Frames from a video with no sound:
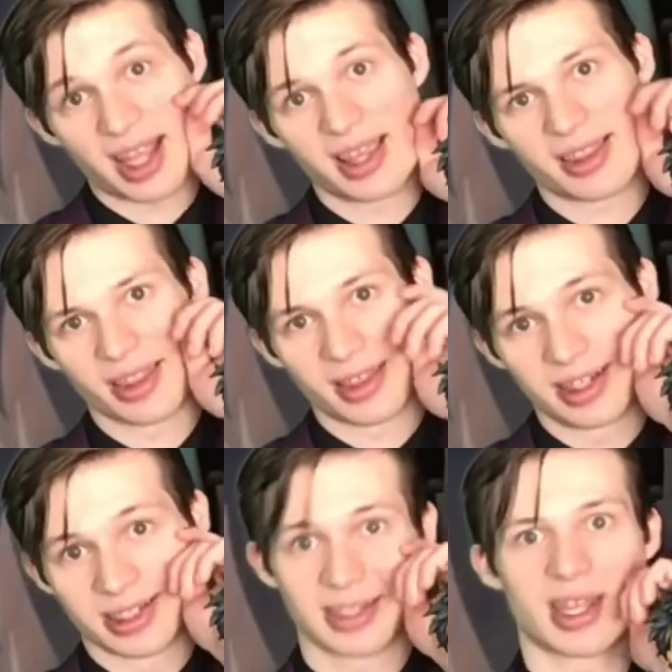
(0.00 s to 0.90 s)
since he
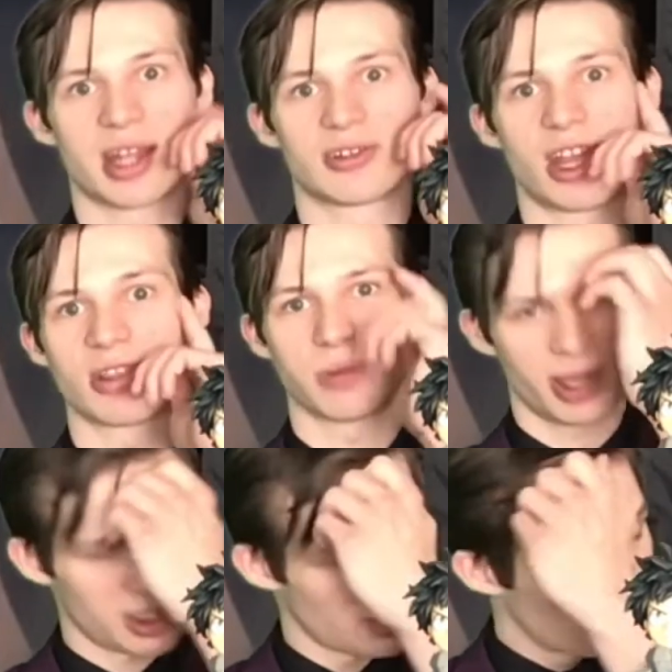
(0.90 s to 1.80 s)
just got
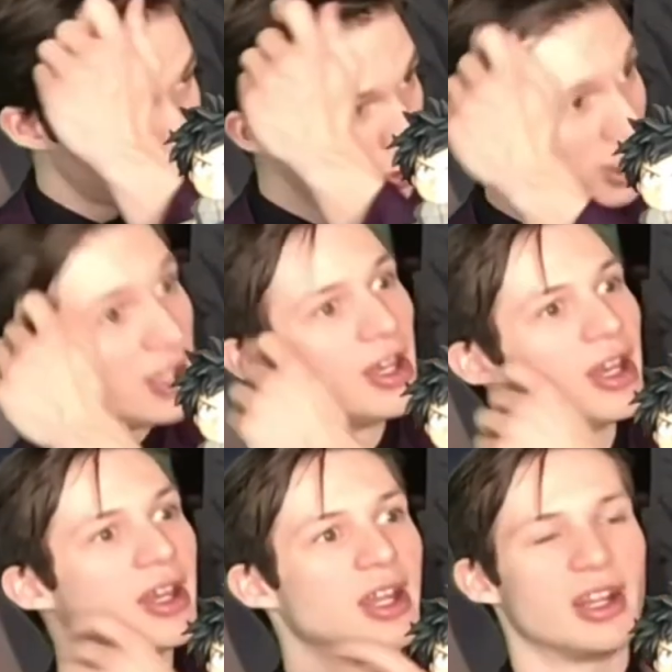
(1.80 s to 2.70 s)
transplanted with it.
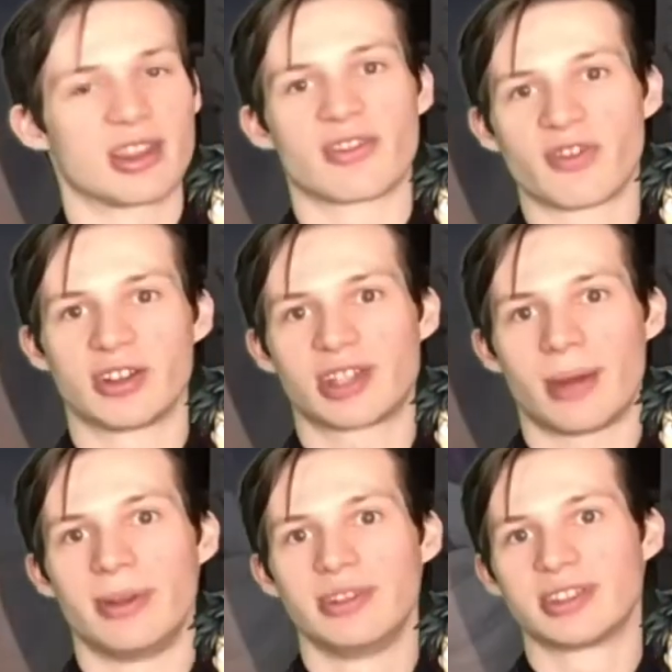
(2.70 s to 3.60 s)
And it's his first time
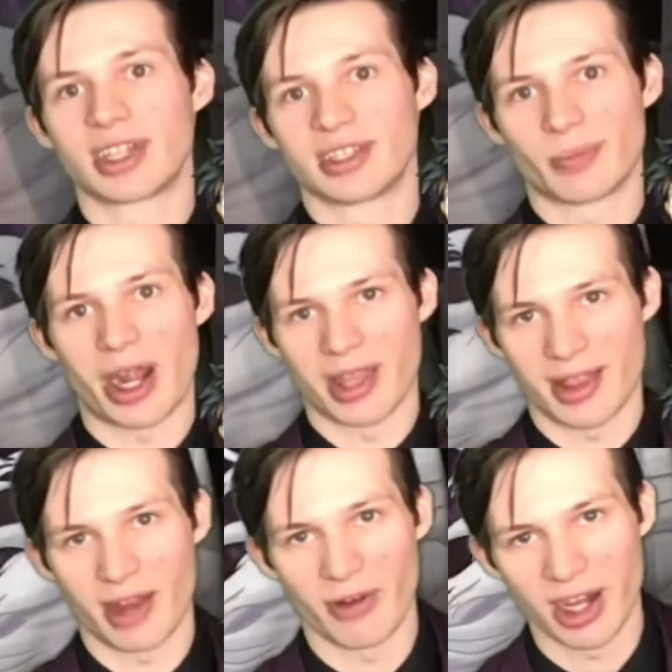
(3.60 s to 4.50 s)
using it. His body's not
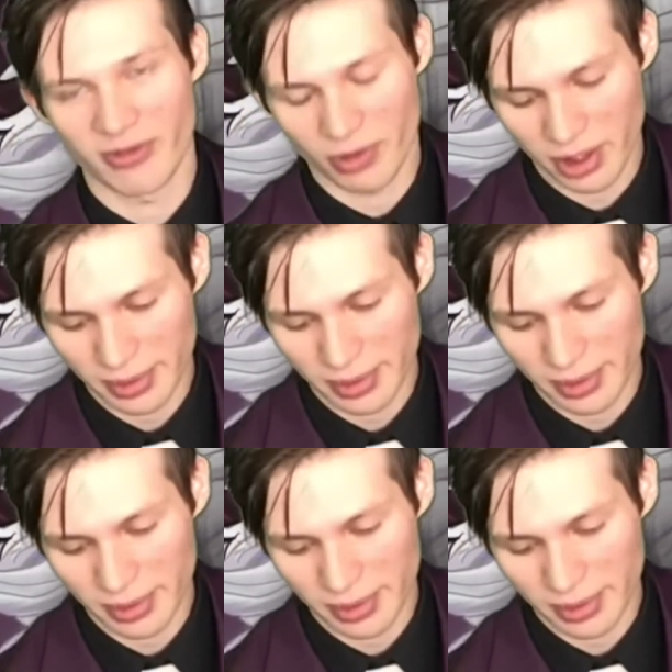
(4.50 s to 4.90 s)
ready for it.